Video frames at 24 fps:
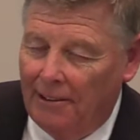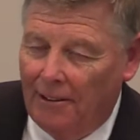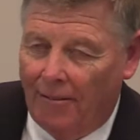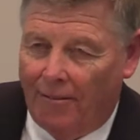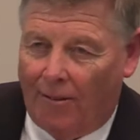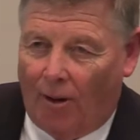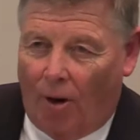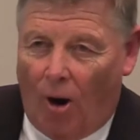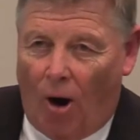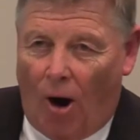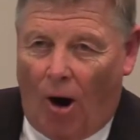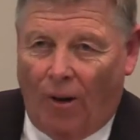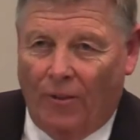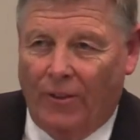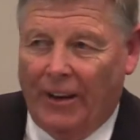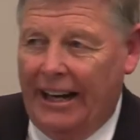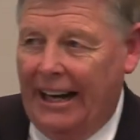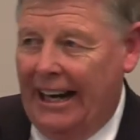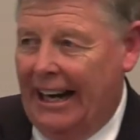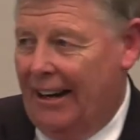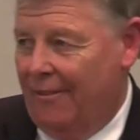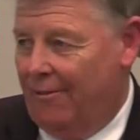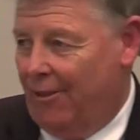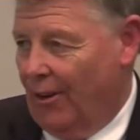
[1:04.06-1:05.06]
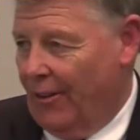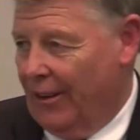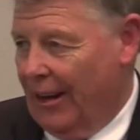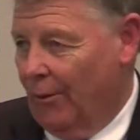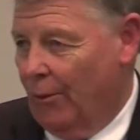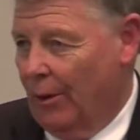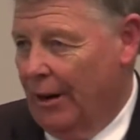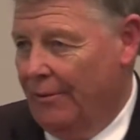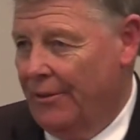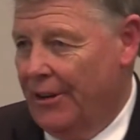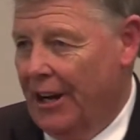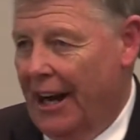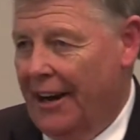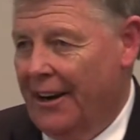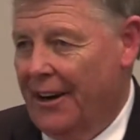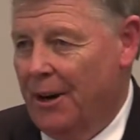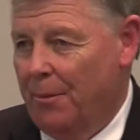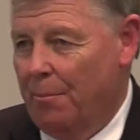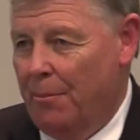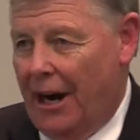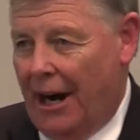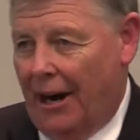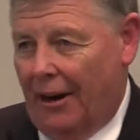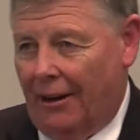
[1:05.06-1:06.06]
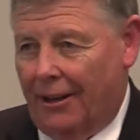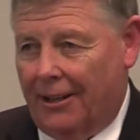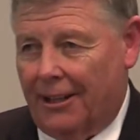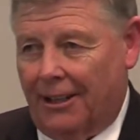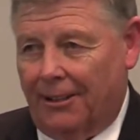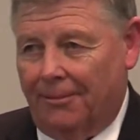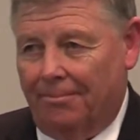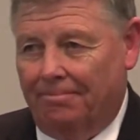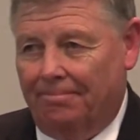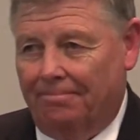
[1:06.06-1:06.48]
for all the evil that we've done in America.